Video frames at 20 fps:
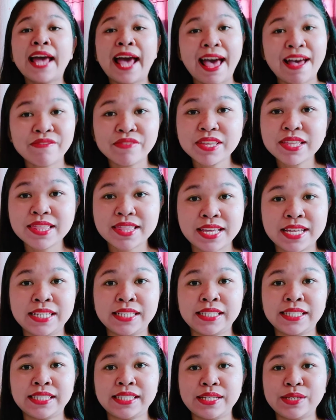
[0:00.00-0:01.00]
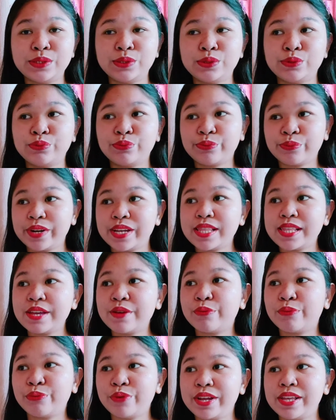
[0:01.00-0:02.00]
Having this is
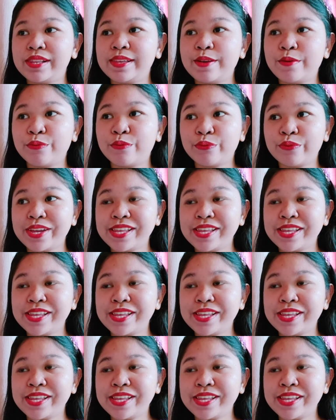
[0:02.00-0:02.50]
really, really,